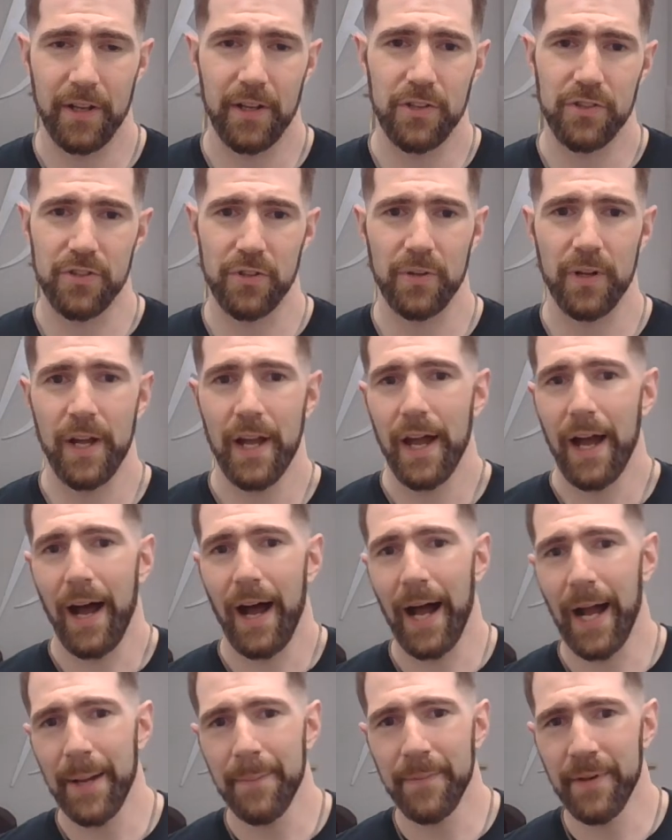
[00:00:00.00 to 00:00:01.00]
So
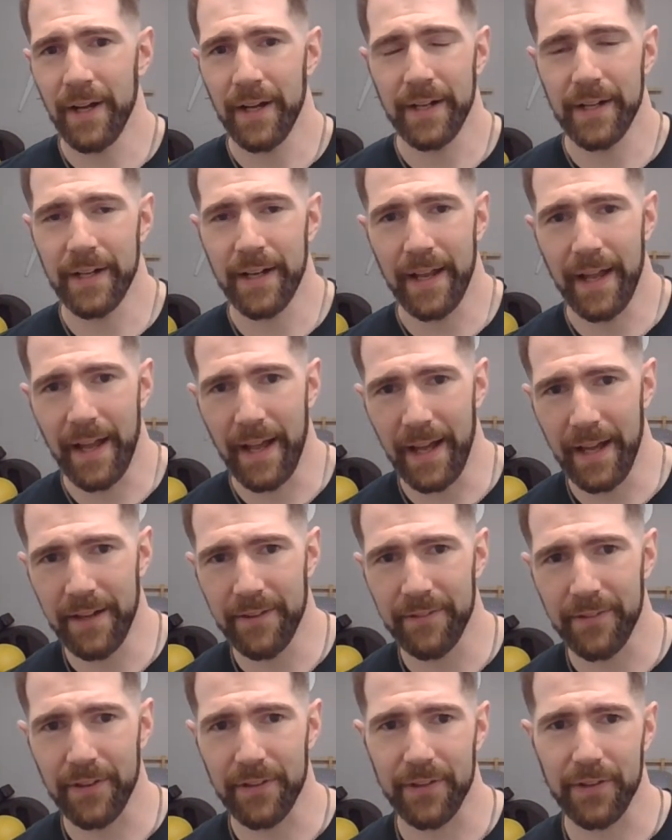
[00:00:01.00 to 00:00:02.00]
I'm not going to
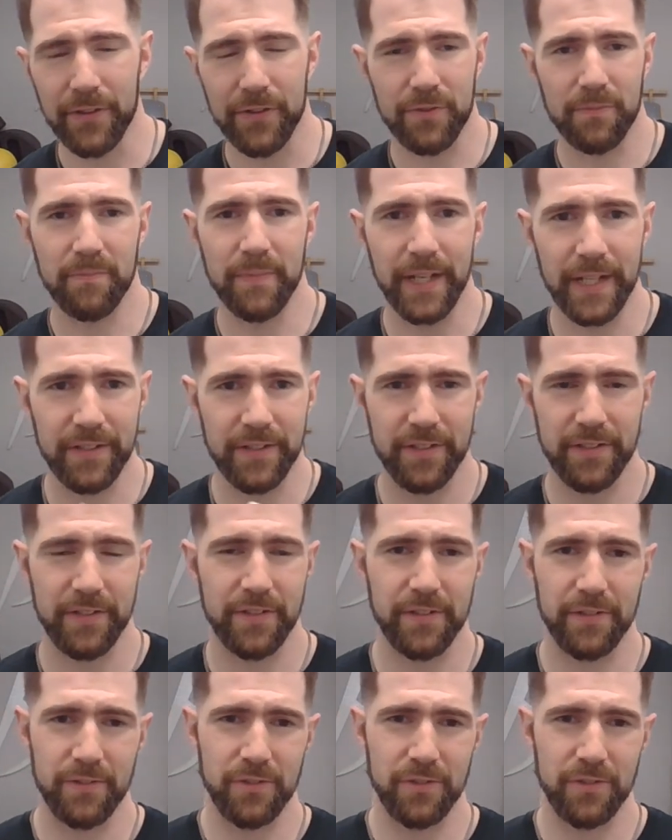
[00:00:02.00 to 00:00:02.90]
have all those mixed